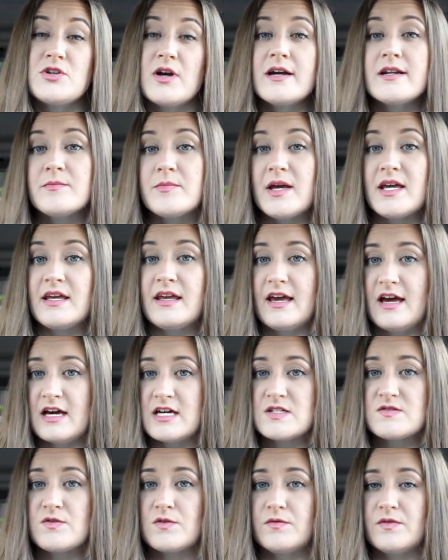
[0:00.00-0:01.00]
trying to pay
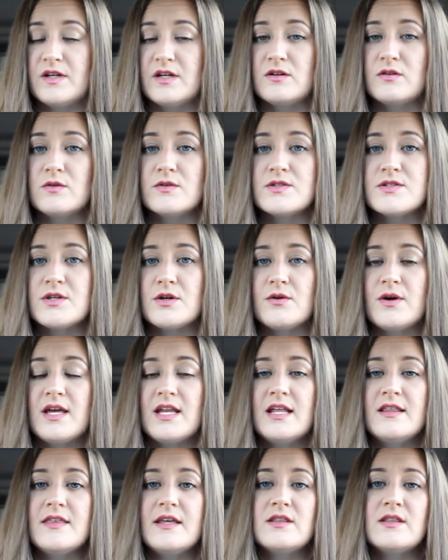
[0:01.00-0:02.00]
cash for vehicles. So
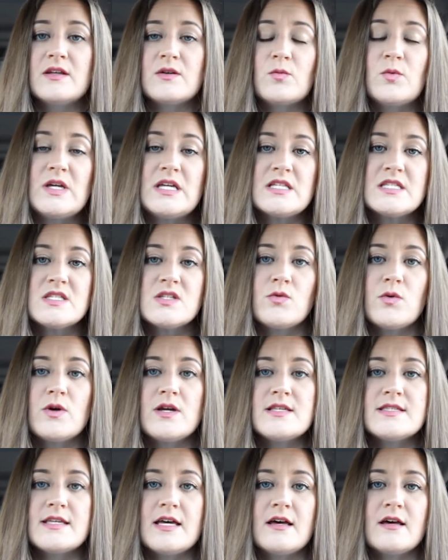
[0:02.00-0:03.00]
anything that we can
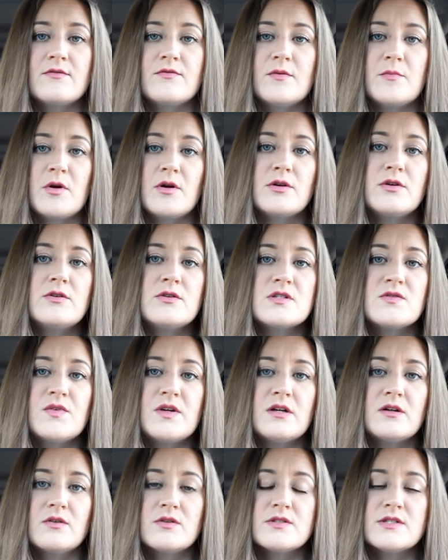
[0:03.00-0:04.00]
squeeze out from our used
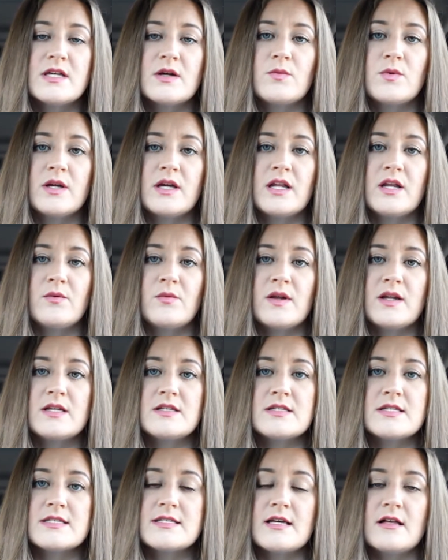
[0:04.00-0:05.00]
vehicles that we're getting ready
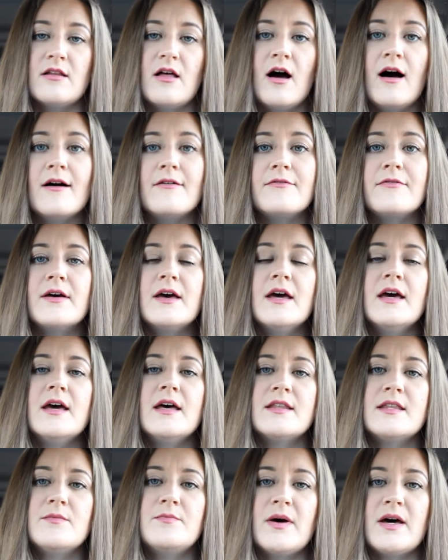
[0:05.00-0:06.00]
to sell off,
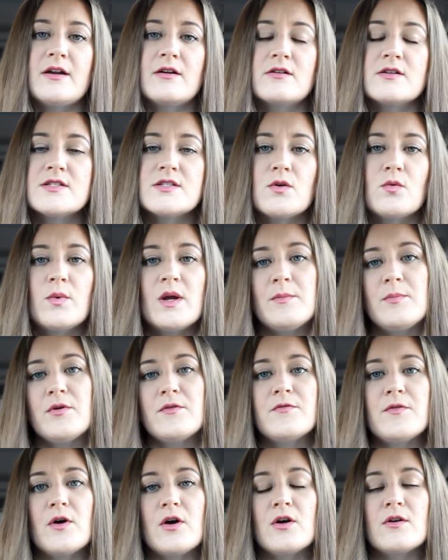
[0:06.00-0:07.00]
the better. So we
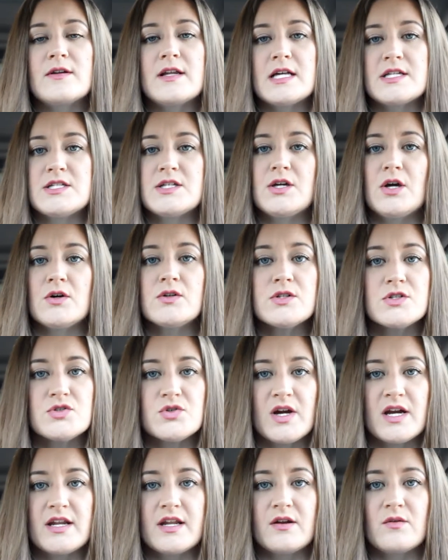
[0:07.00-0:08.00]
prefer not to go the
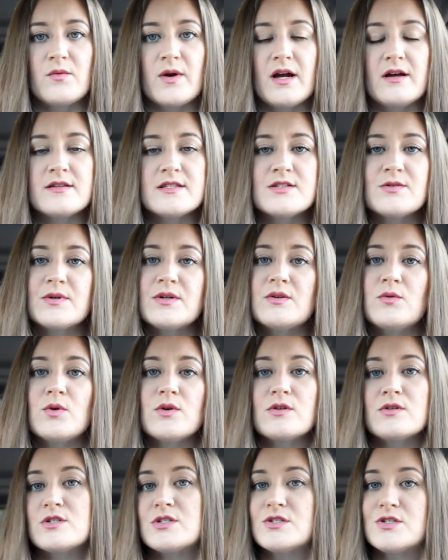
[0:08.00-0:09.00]
trade-in route. So in
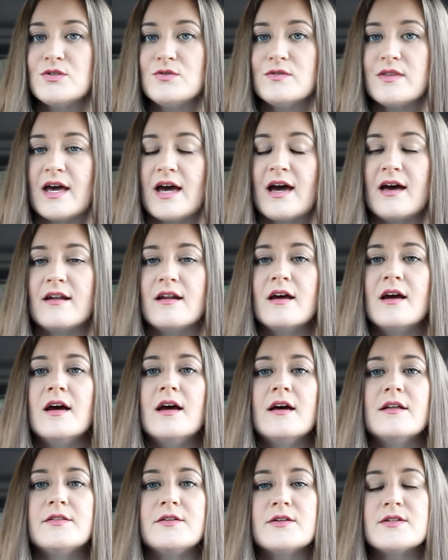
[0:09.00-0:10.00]
order to do that,
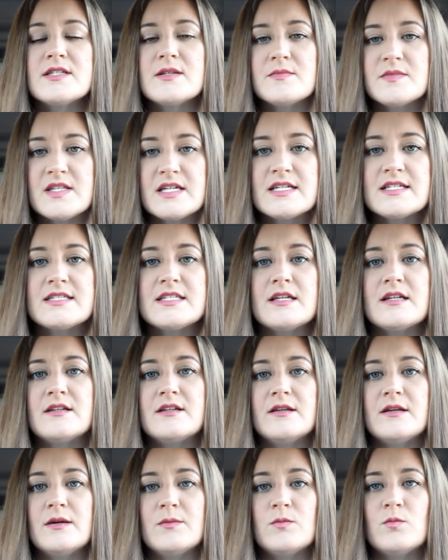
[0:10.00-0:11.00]
there's some things that
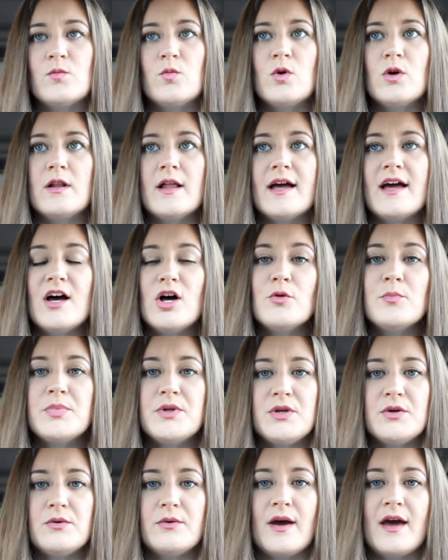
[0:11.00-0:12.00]
will
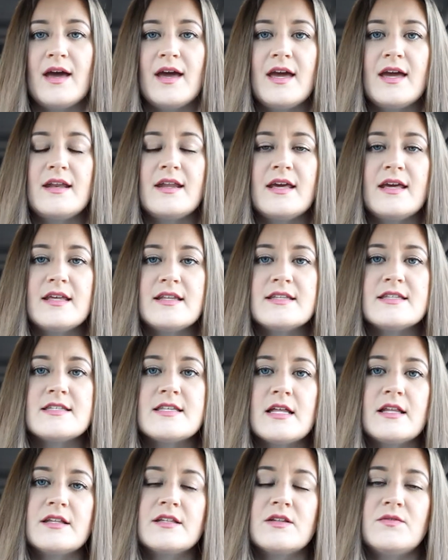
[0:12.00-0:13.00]
help you aid in
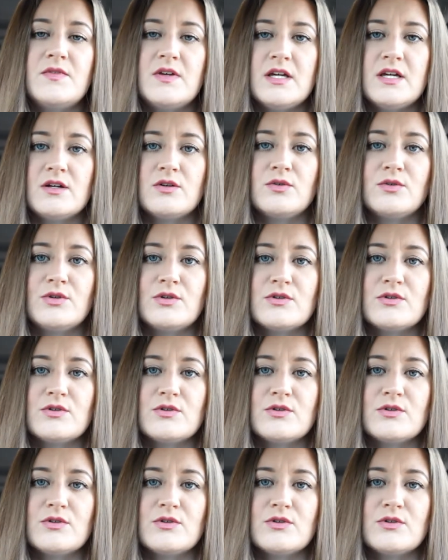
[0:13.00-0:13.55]
selling the vehicle